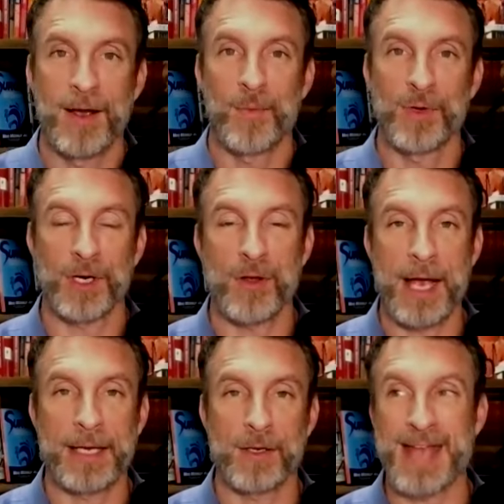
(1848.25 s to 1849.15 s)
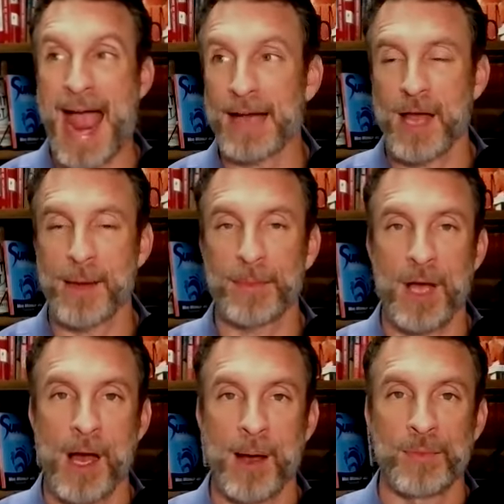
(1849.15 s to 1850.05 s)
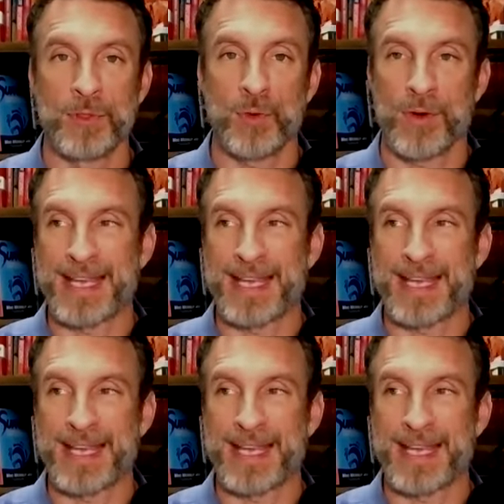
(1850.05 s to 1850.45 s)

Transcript: when your client, tax time comes or